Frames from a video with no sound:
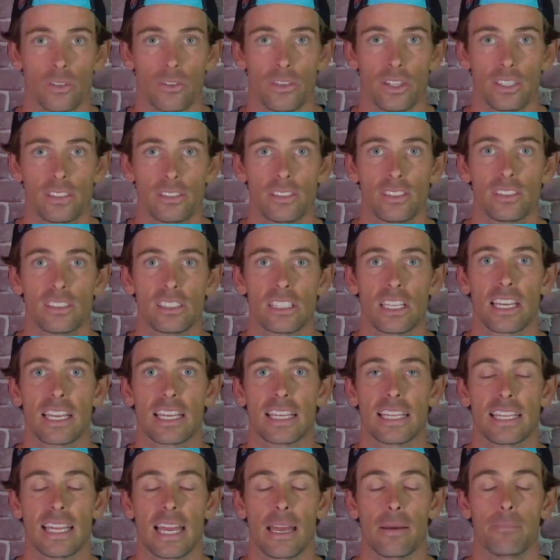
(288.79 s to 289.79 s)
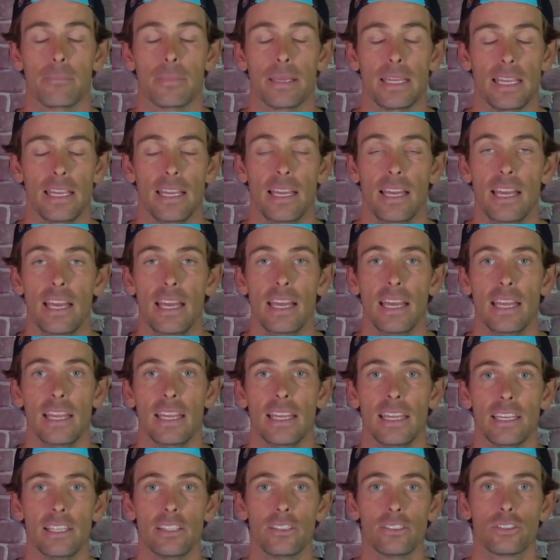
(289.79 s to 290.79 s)
this is gonna get me
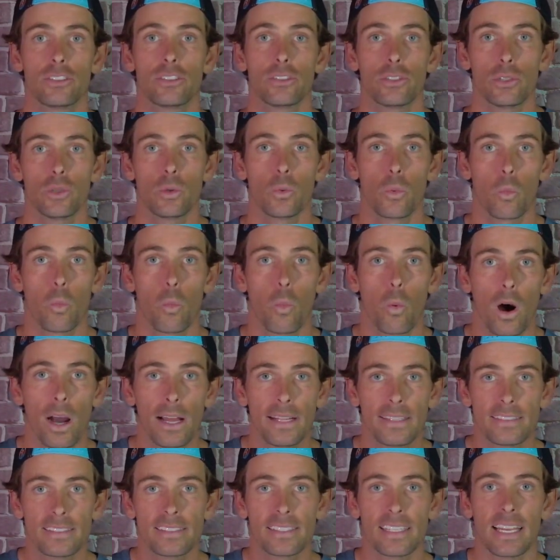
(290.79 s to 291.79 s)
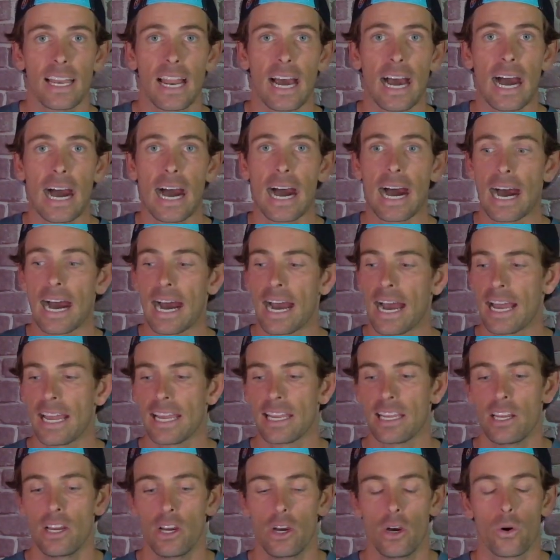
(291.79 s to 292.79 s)
into what did
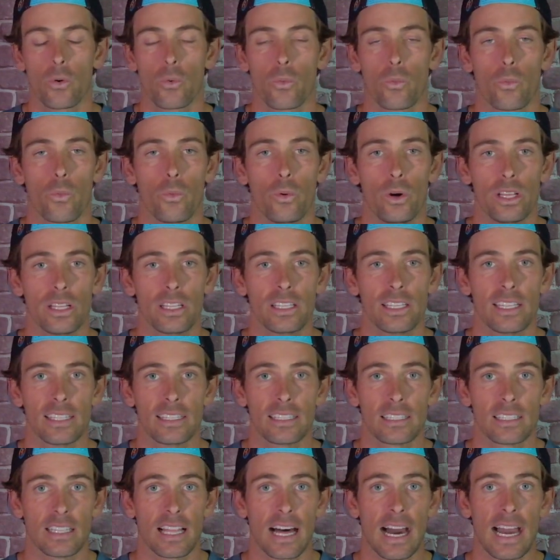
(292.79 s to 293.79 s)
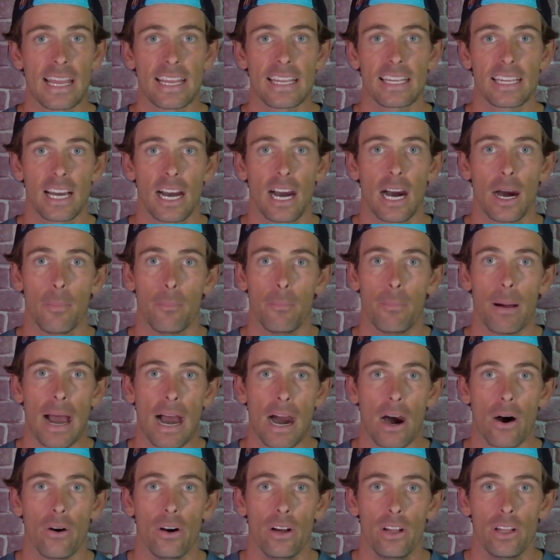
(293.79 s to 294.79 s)
I really like
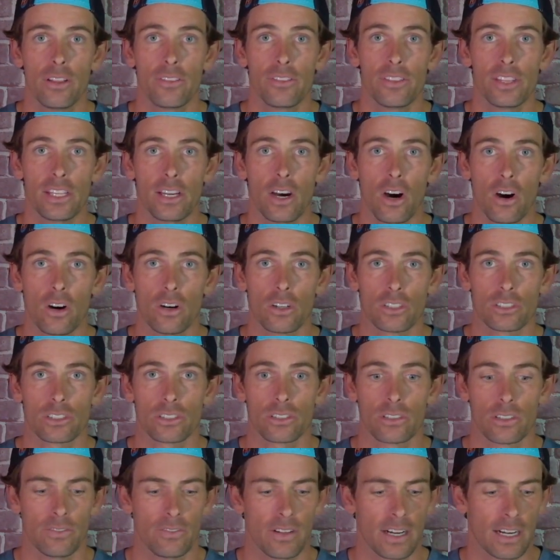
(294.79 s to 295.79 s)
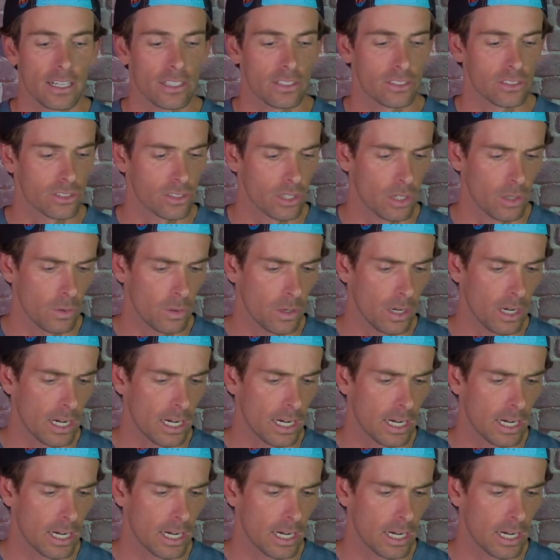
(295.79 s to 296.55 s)
about the Altra Rivera. So